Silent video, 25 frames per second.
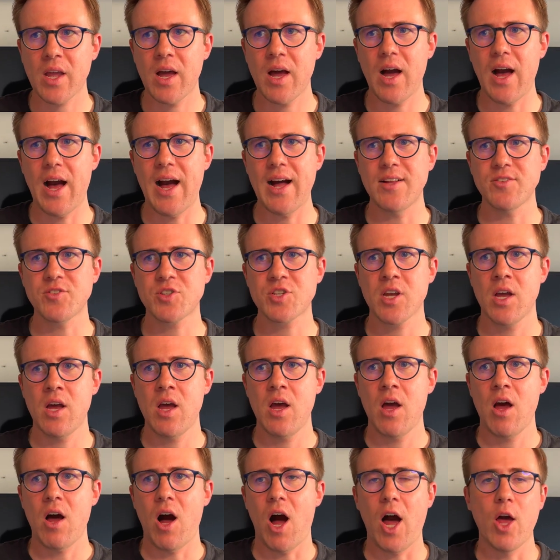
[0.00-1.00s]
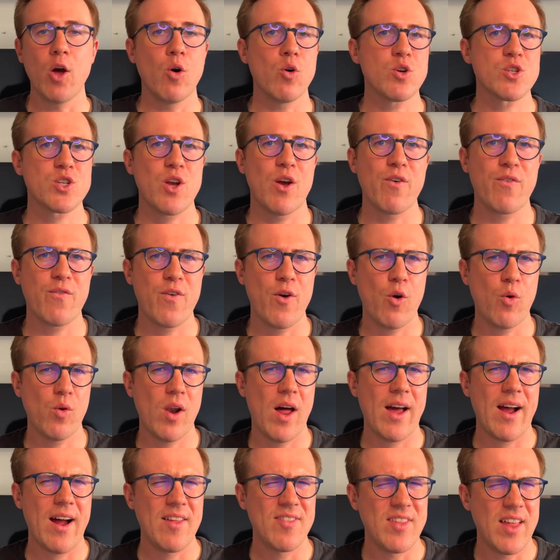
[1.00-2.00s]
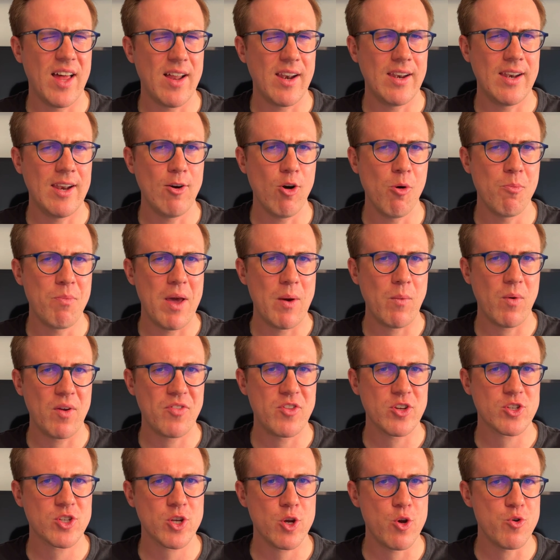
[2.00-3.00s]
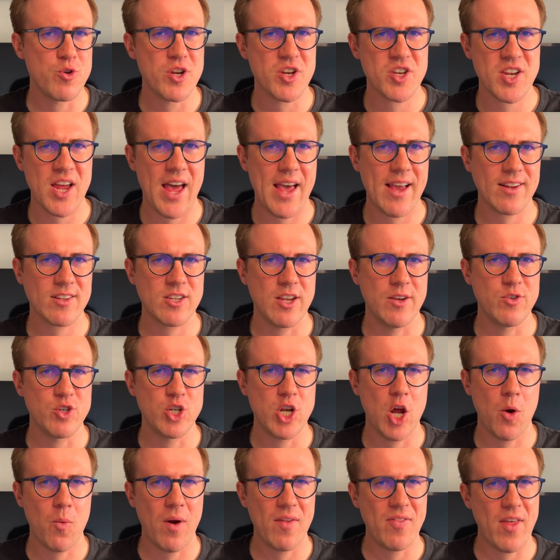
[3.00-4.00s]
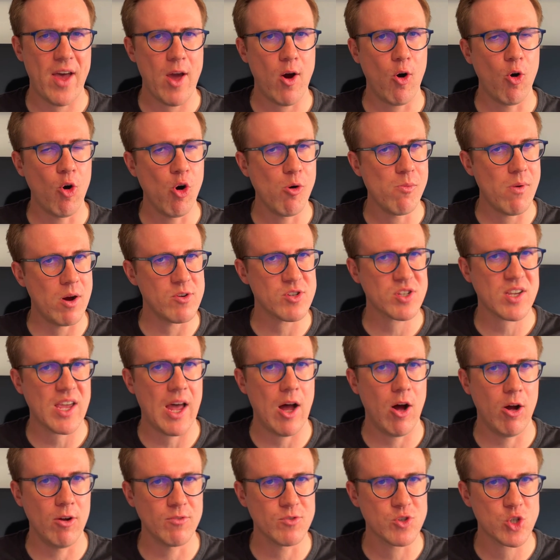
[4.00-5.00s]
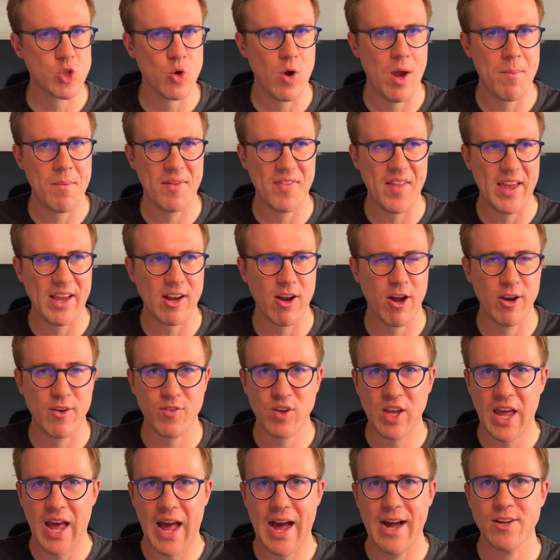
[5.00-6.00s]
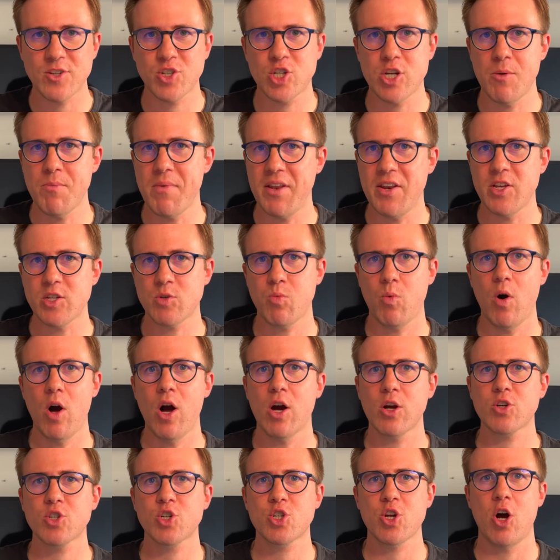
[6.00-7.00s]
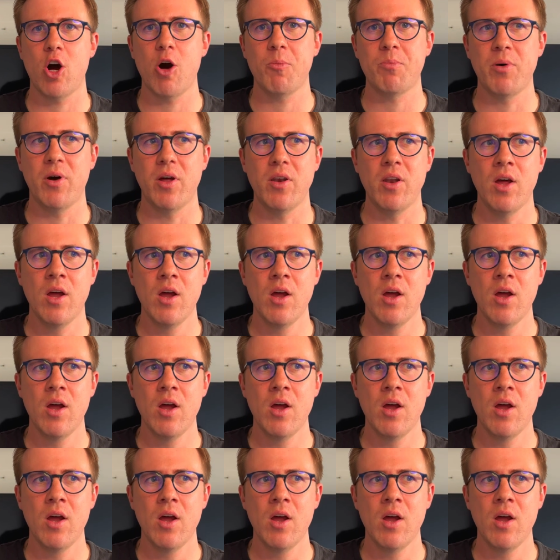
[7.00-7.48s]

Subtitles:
And I also feel like that little bit with the two detectives, you know, when they almost get onto him and they kind of catch him in his workshop